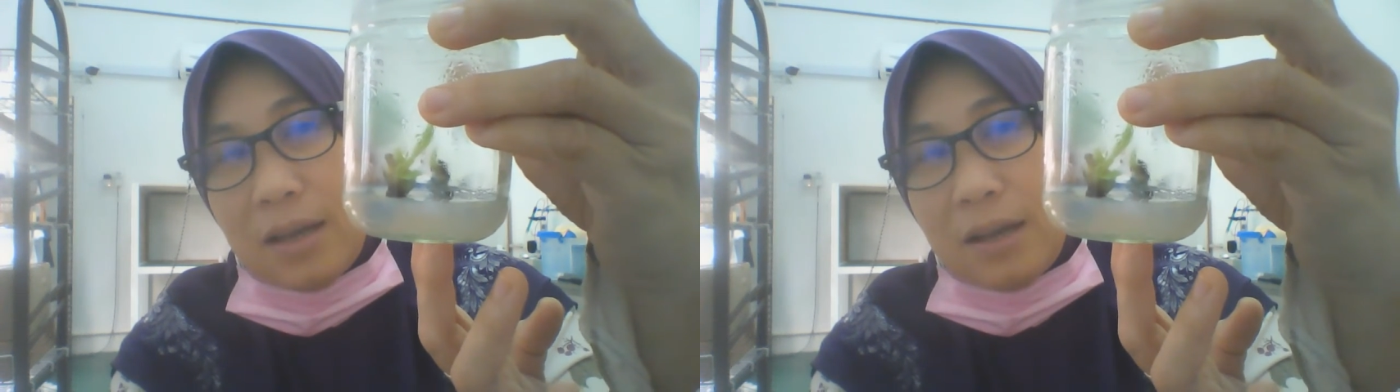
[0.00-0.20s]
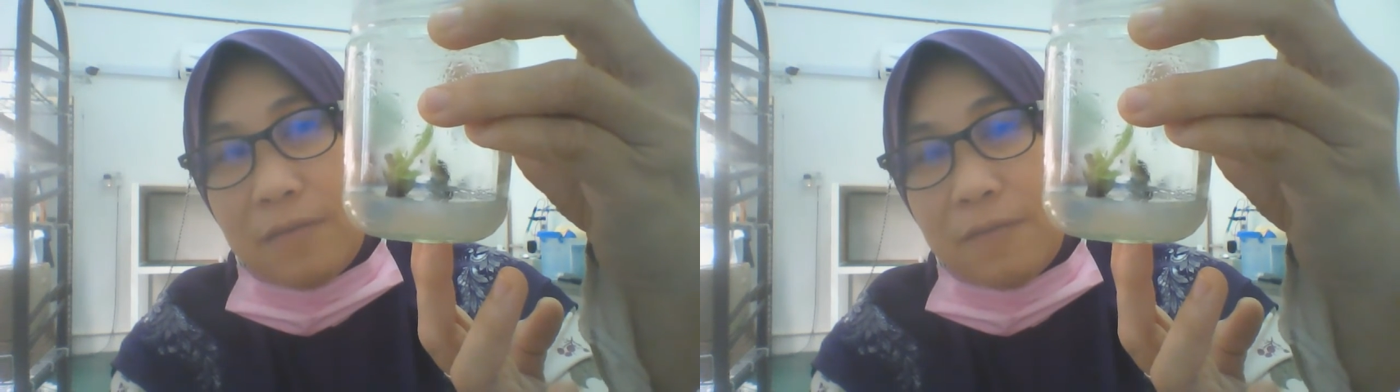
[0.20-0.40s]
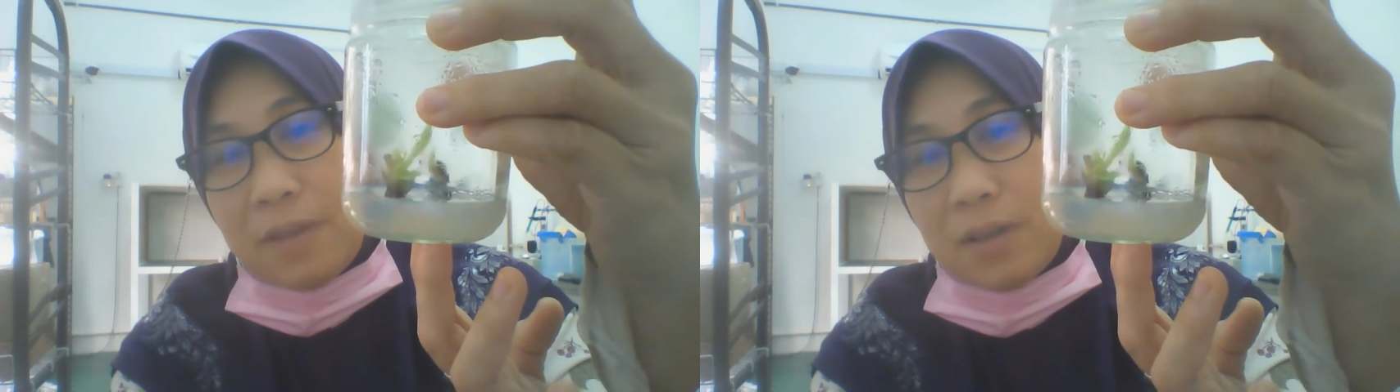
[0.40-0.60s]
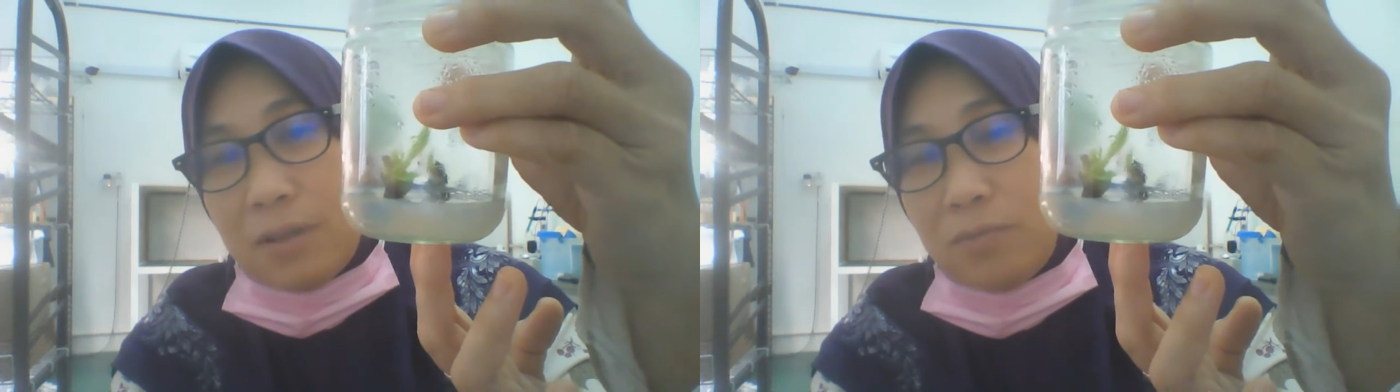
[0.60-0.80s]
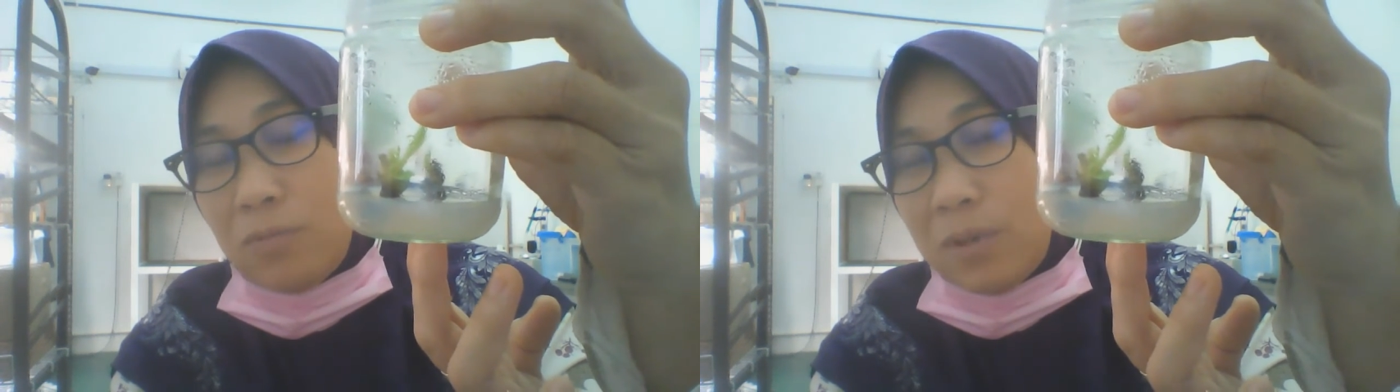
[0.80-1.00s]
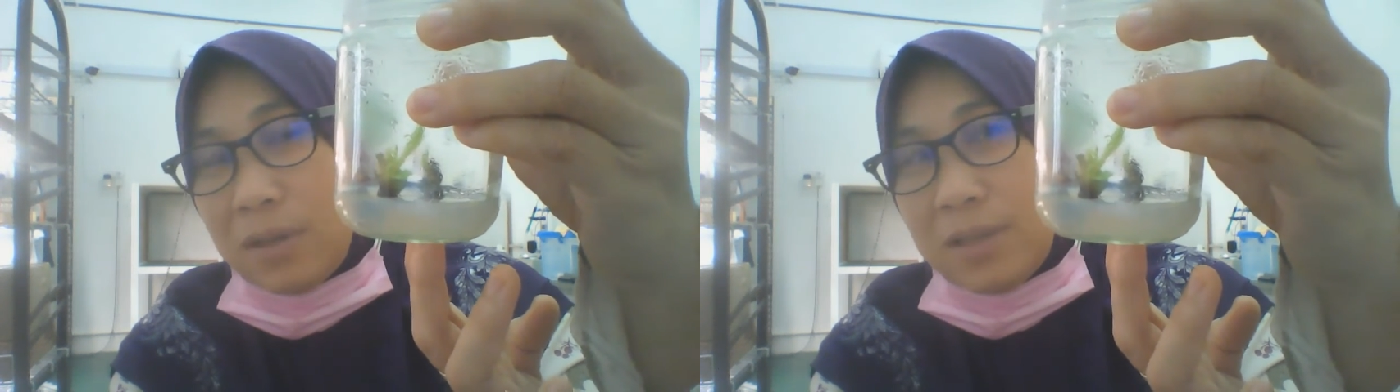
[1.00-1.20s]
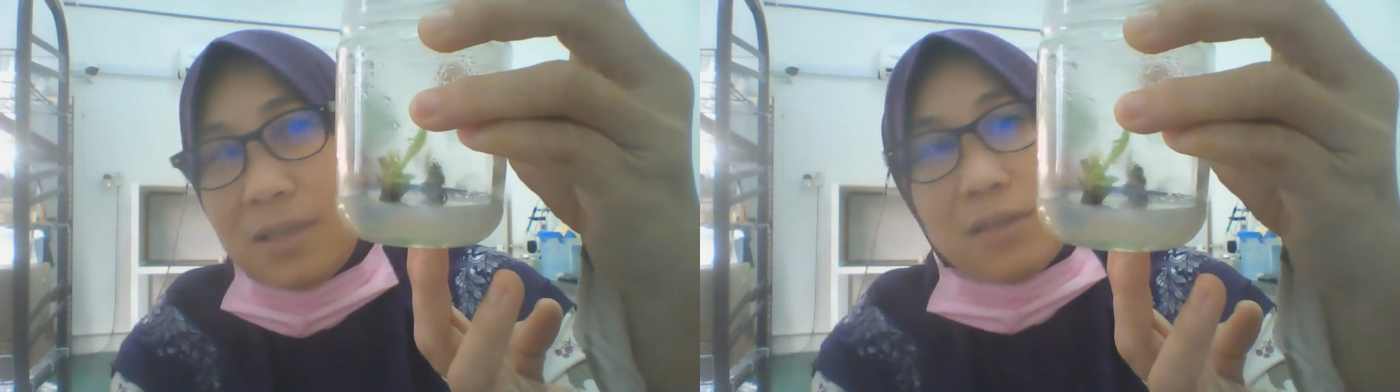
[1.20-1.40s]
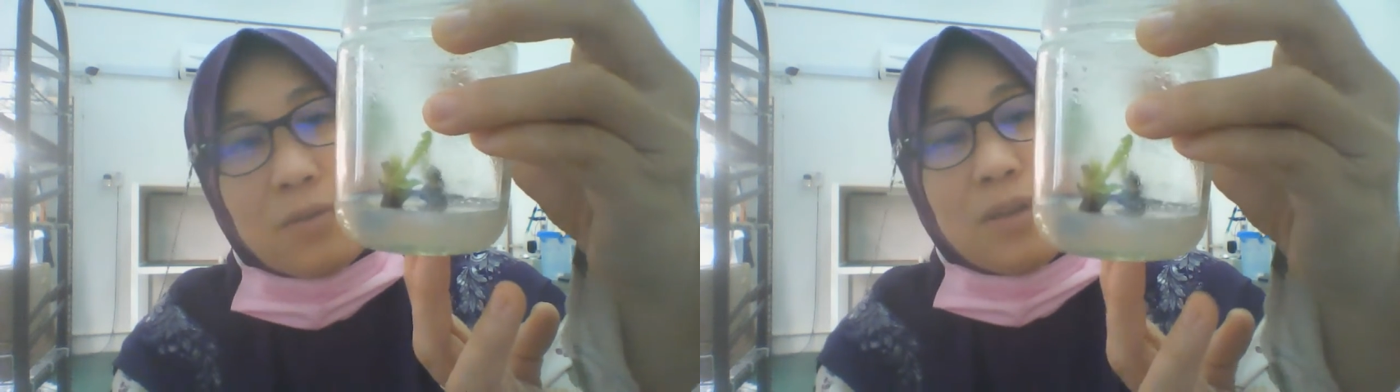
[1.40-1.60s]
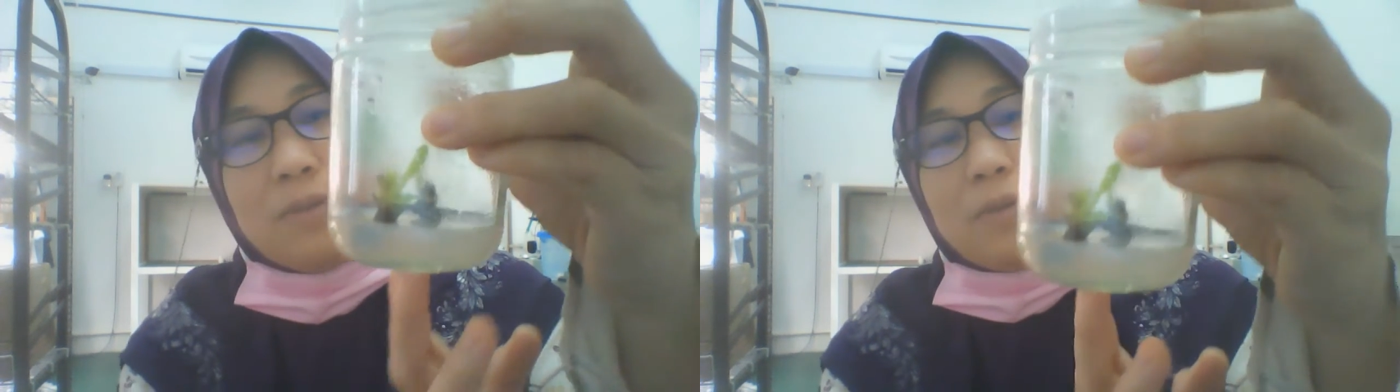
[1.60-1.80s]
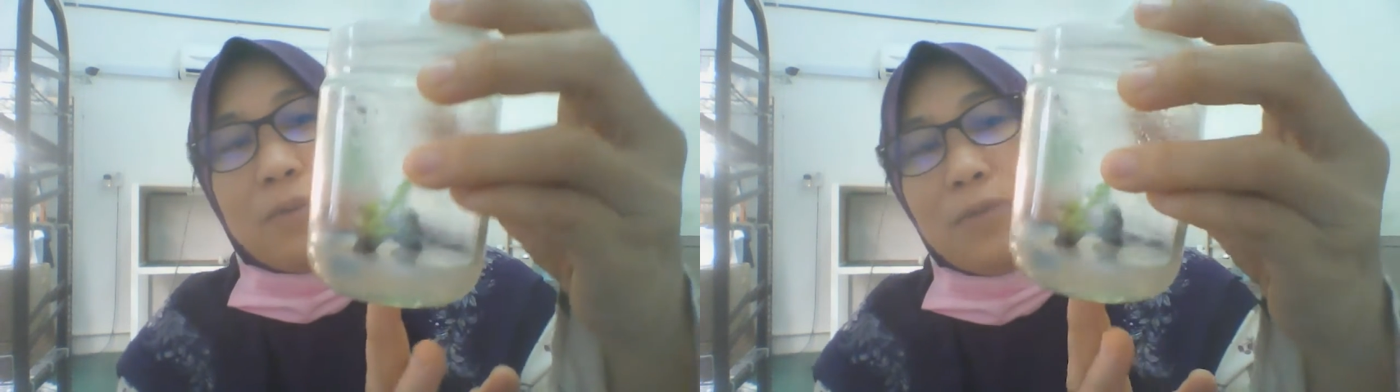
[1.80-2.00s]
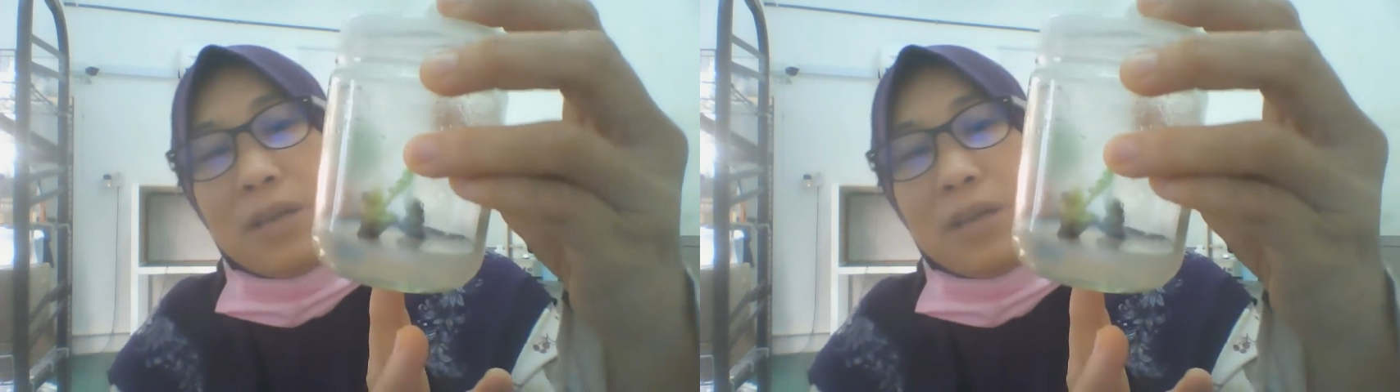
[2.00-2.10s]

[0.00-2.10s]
after, this is only 1 week.